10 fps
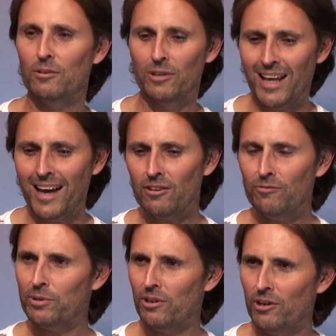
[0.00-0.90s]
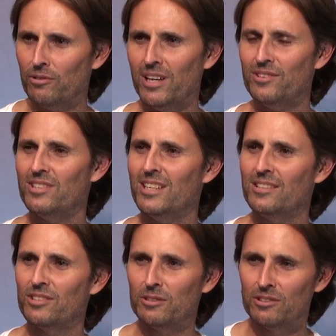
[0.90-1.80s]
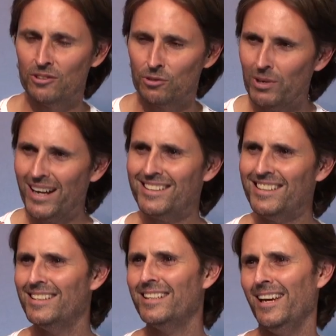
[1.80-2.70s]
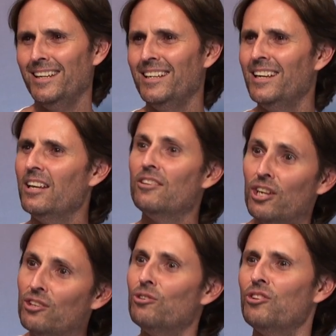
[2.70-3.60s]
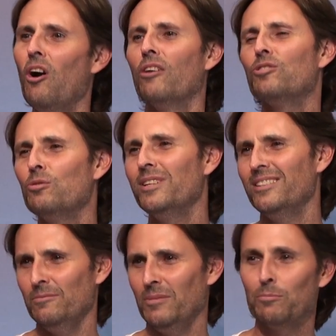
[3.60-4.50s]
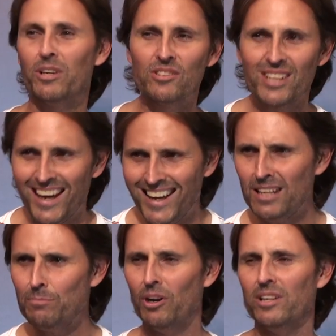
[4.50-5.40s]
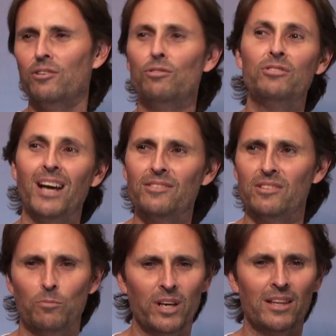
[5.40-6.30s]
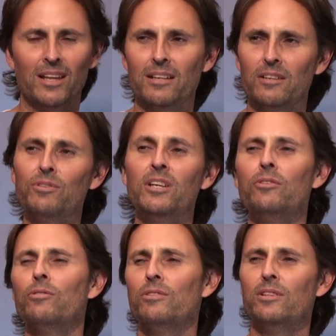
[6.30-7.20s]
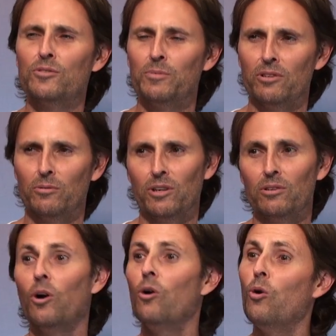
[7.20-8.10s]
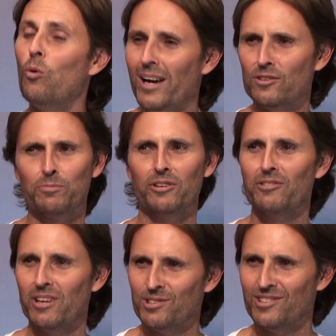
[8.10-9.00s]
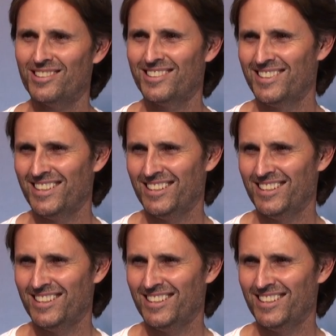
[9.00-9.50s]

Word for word: The lack of progress is a direct indicator that you're not doing them, because anybody who does them, whether they live here or in the spirit world, always progresses.